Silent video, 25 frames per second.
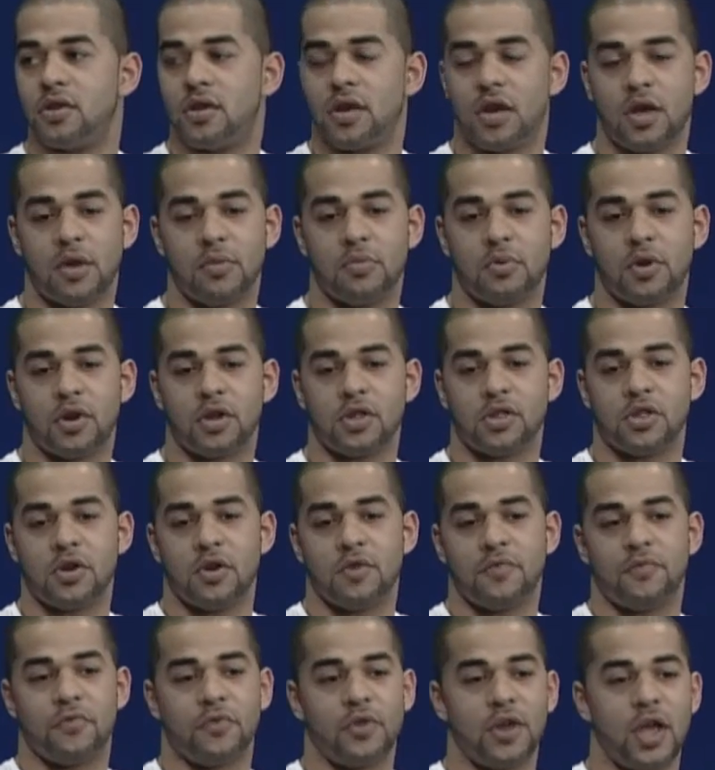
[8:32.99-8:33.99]
And because
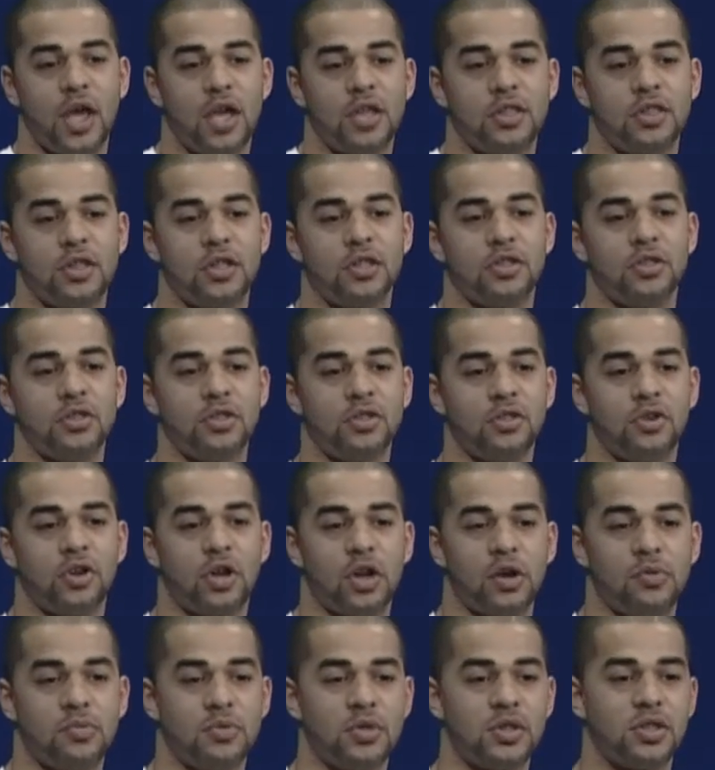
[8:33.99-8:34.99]
you're a free agent, you're
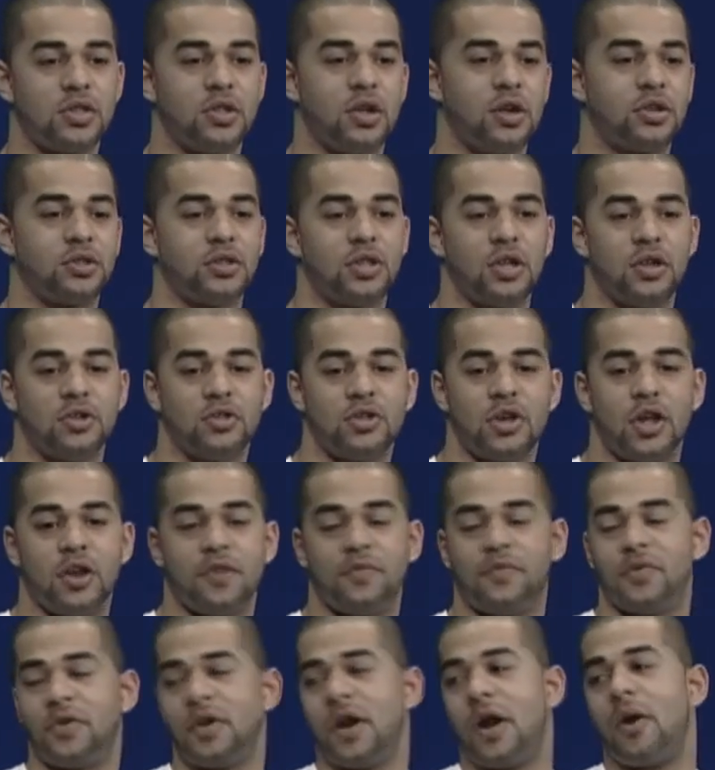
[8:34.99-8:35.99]
going to be stuck there trying
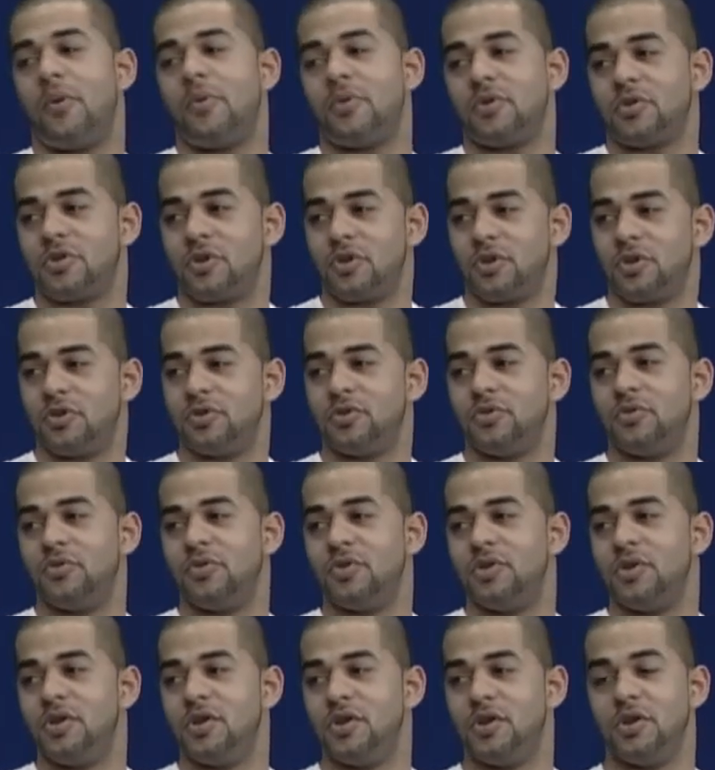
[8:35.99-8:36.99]
to figure out what you're going to do.
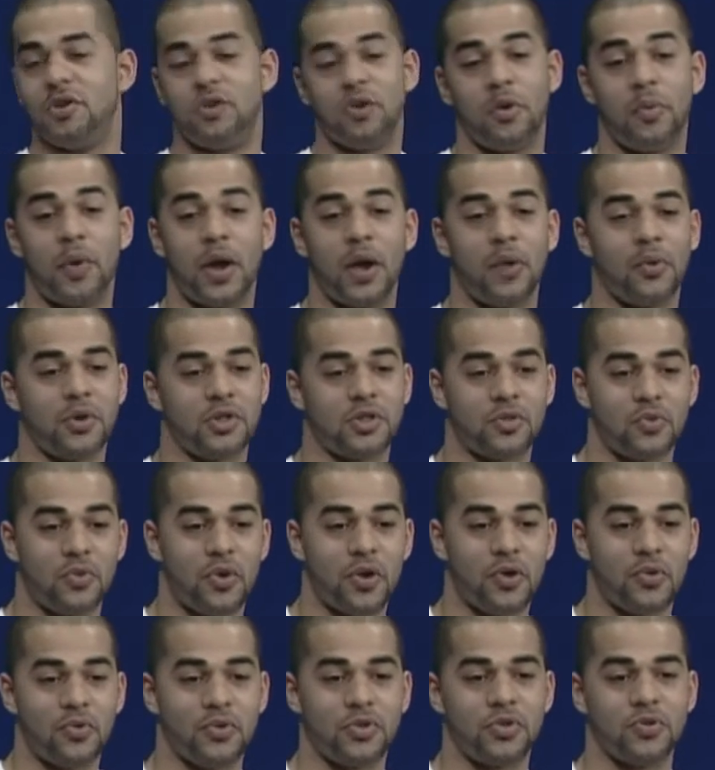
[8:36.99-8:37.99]
Nobody wants to
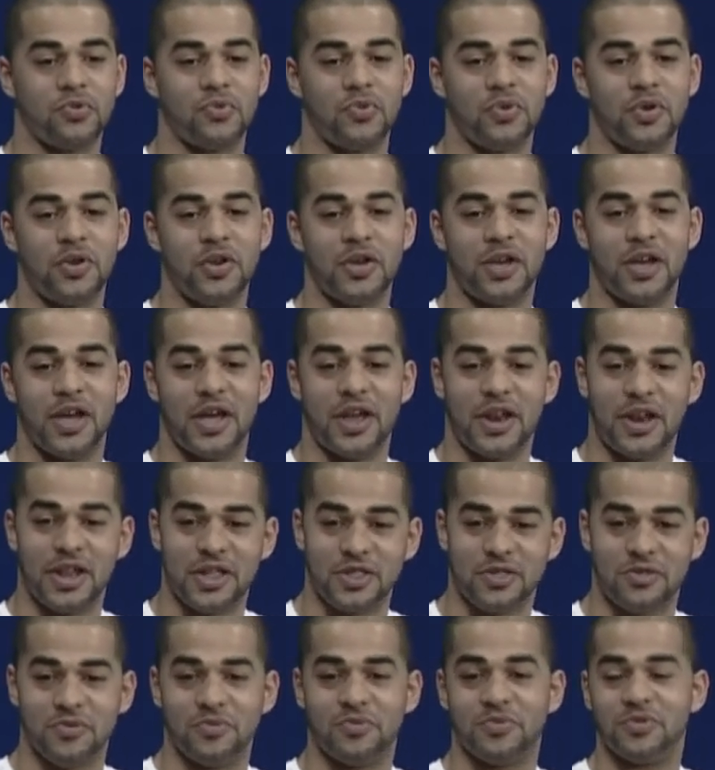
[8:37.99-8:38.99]
work with you
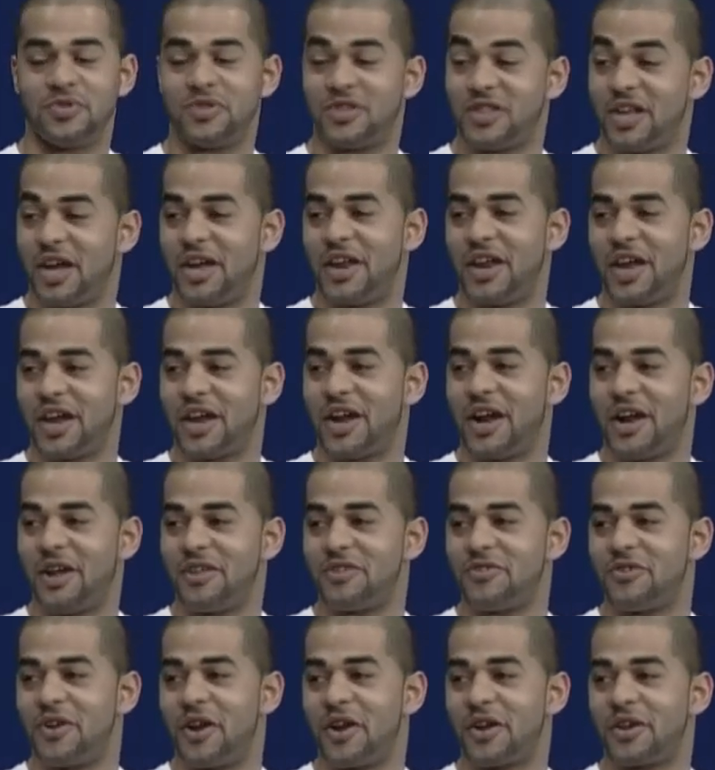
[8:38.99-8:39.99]
unless you sign that
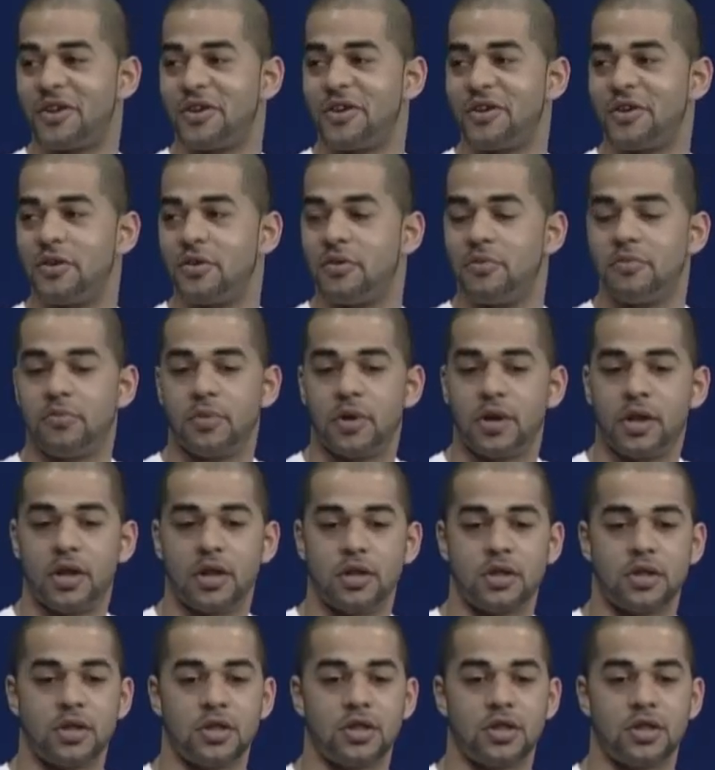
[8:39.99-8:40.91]
contract. Which but it true.